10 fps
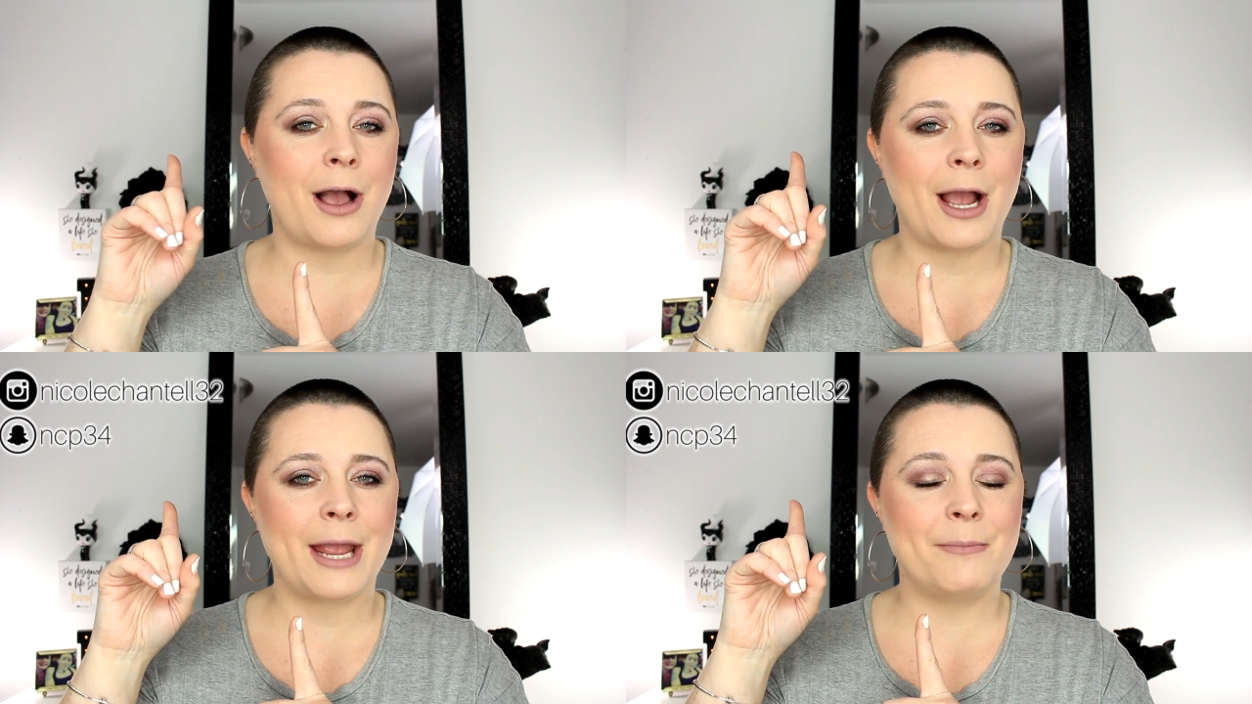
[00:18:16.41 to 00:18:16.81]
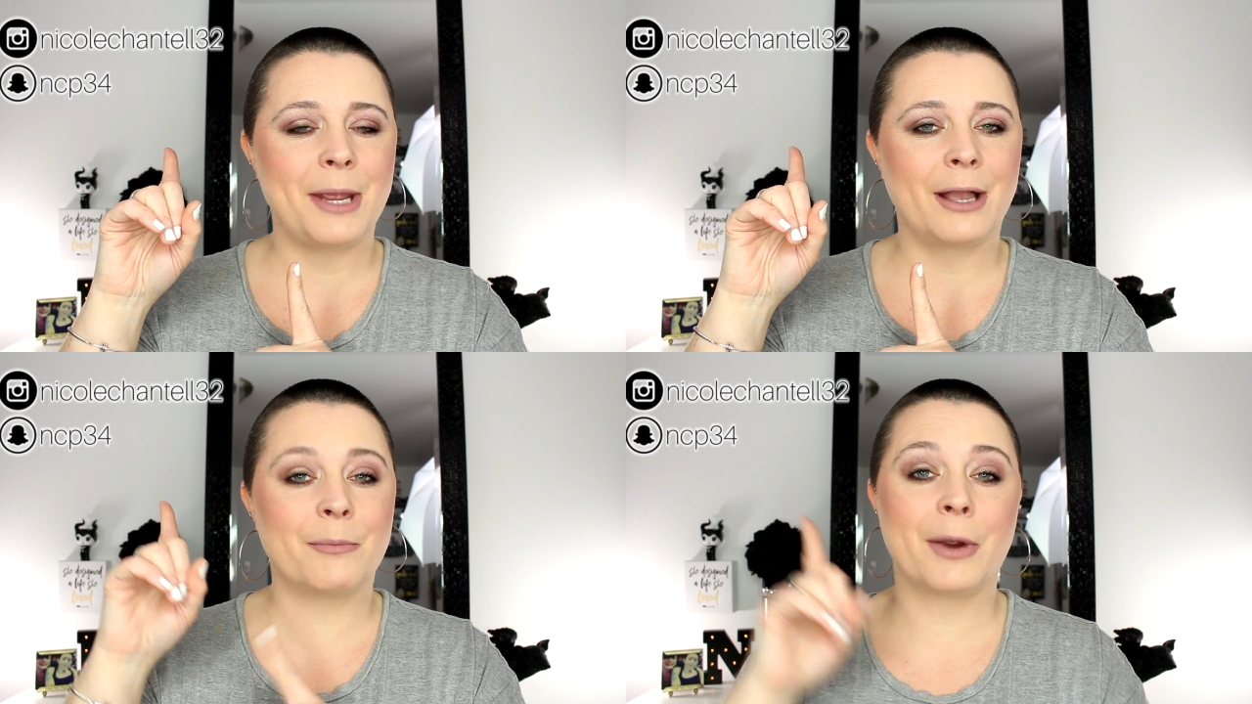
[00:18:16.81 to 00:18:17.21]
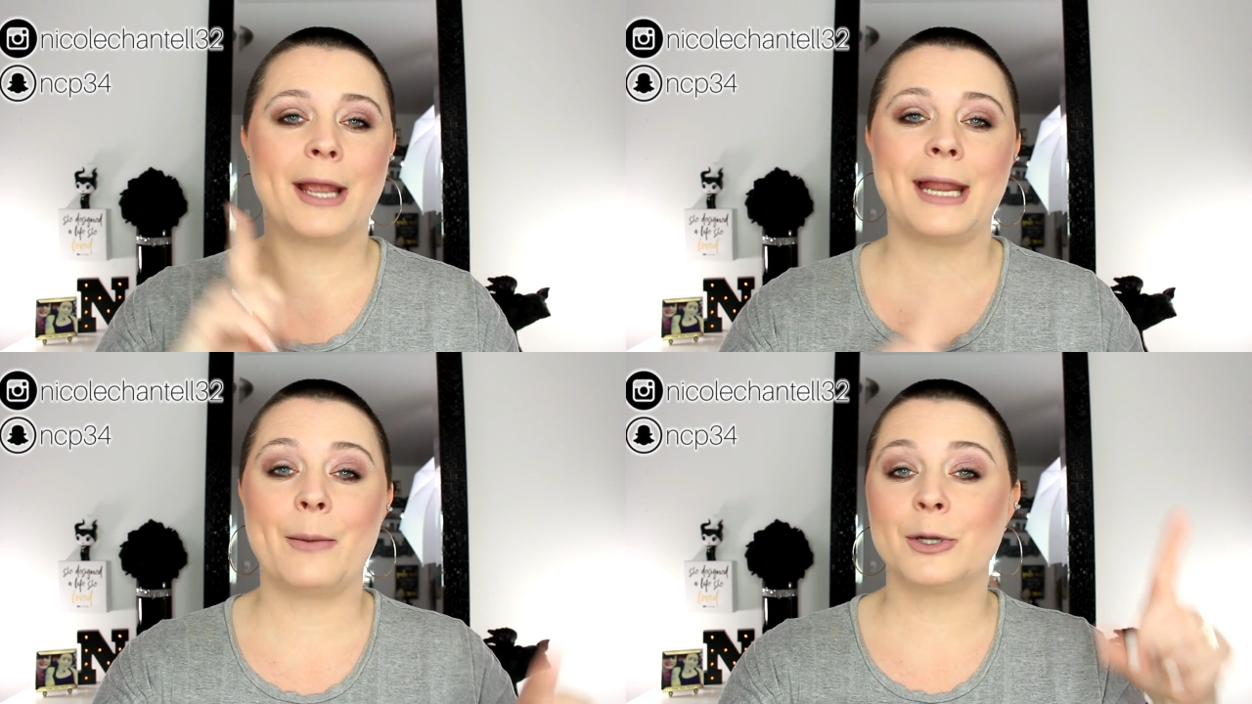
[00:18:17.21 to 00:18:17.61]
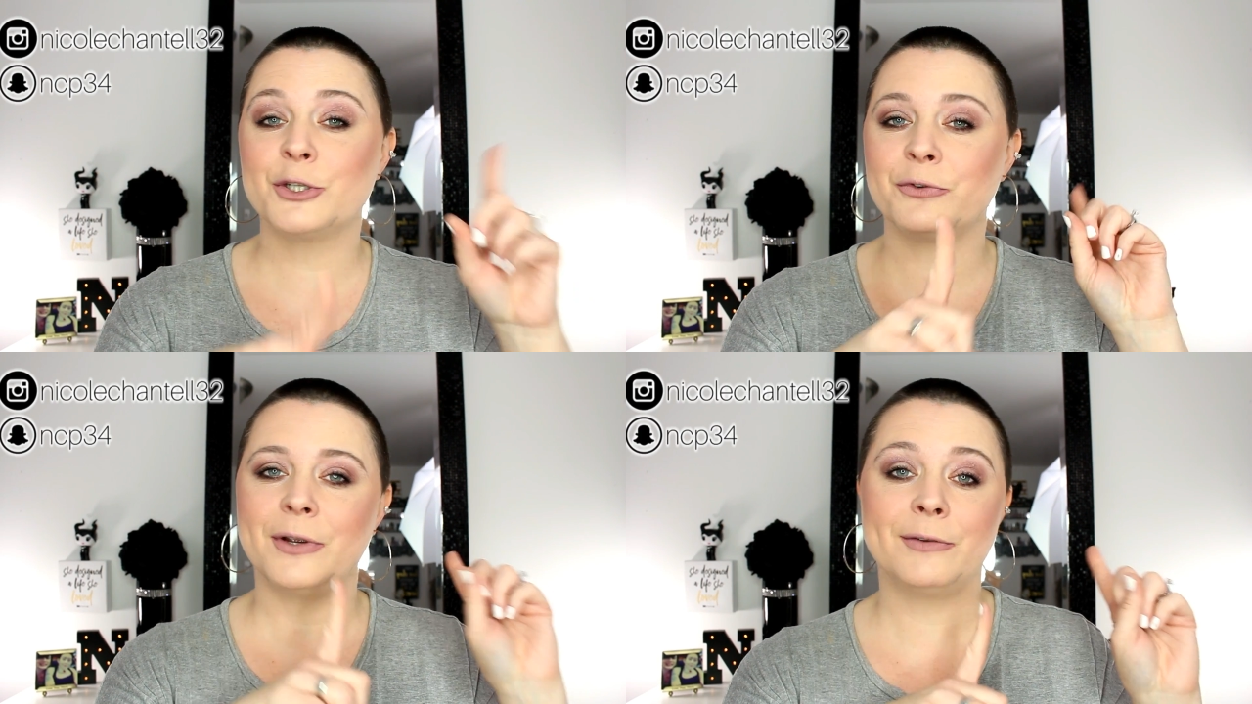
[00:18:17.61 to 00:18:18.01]
high-end makeup brand and
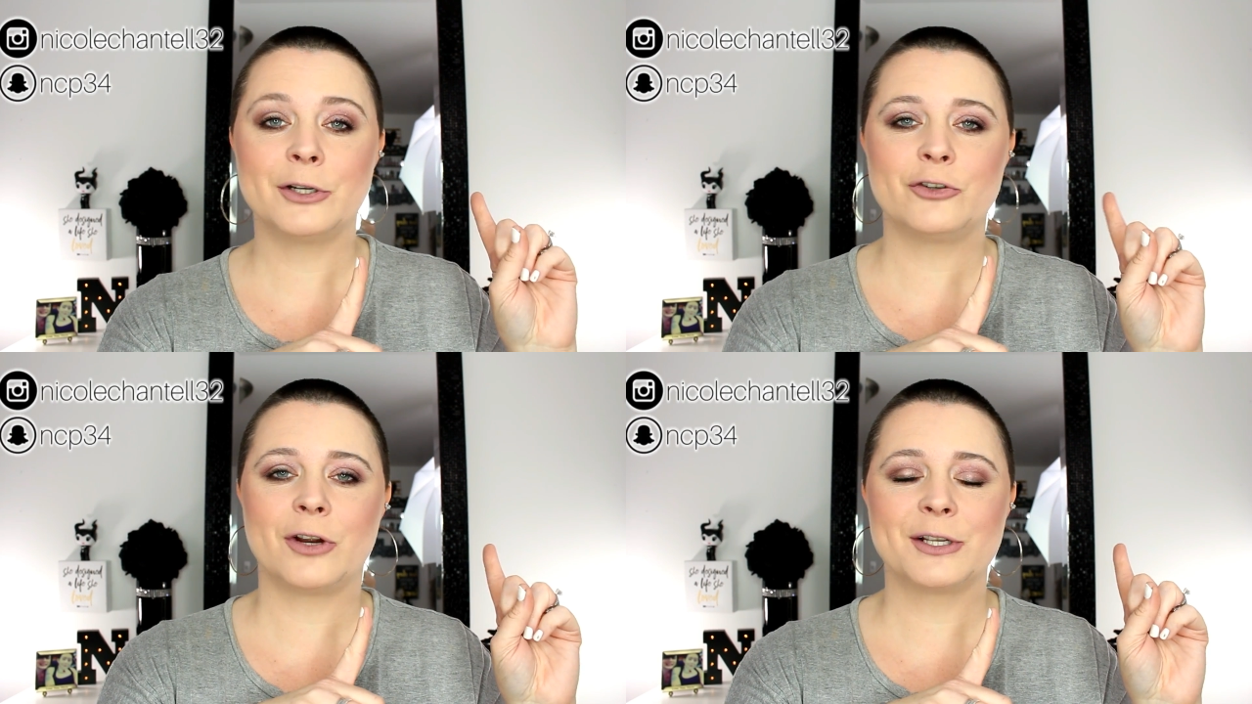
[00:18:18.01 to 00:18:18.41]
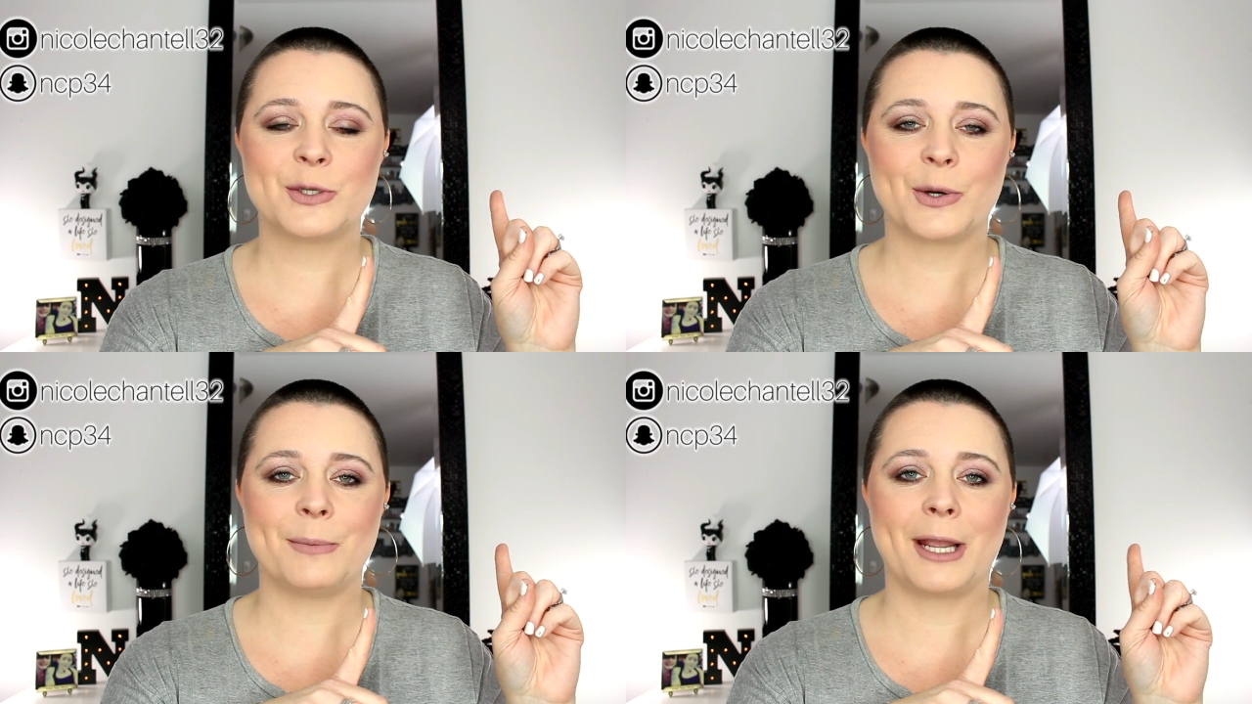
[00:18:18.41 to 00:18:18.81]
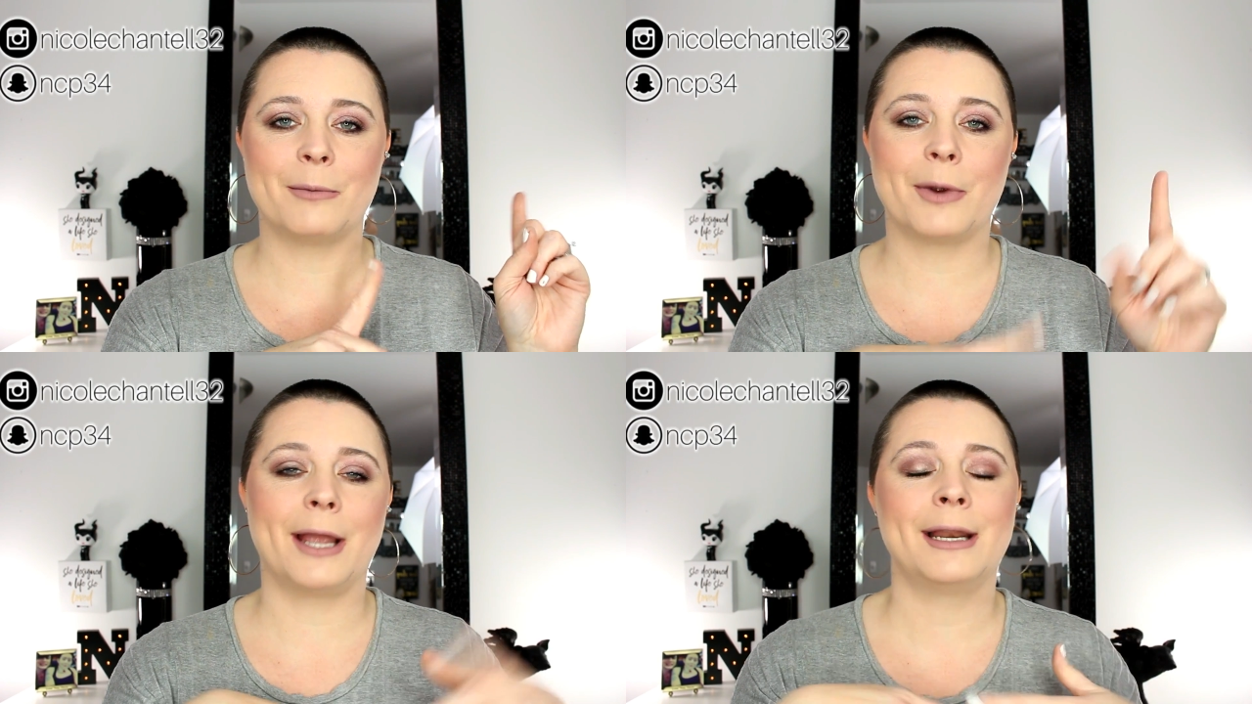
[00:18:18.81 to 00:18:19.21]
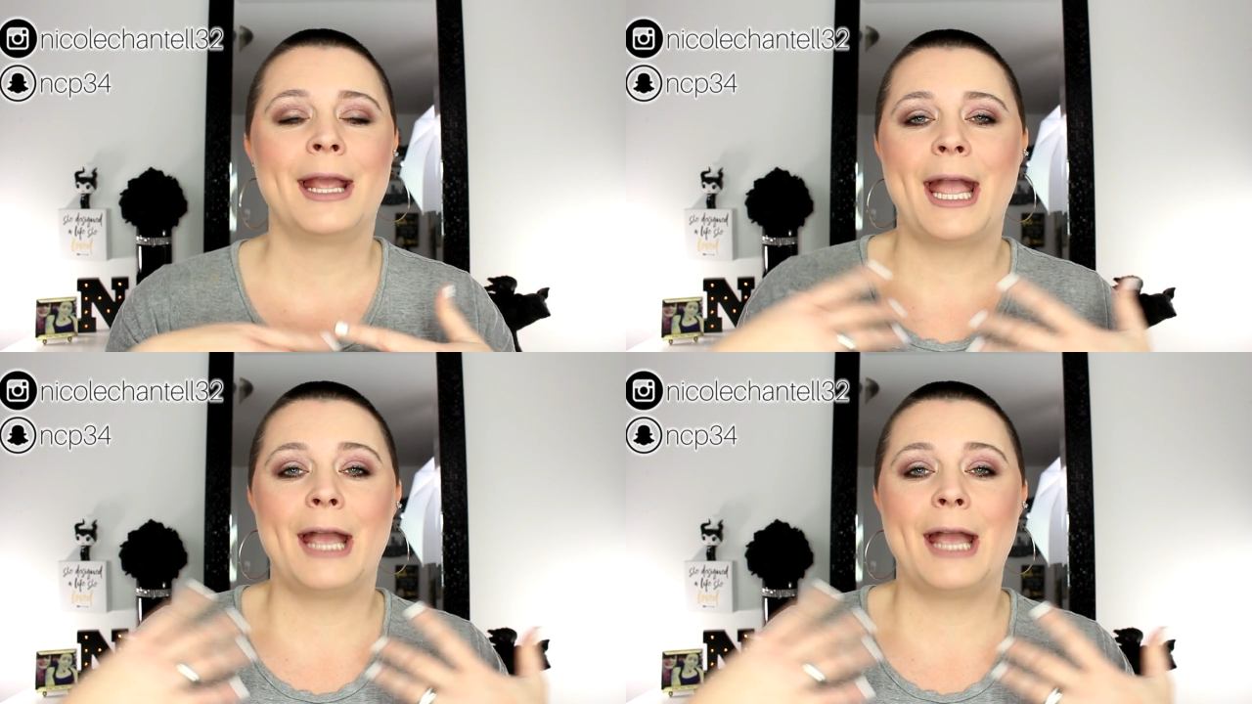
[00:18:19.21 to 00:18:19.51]
what's your favorite drugstore makeup brand.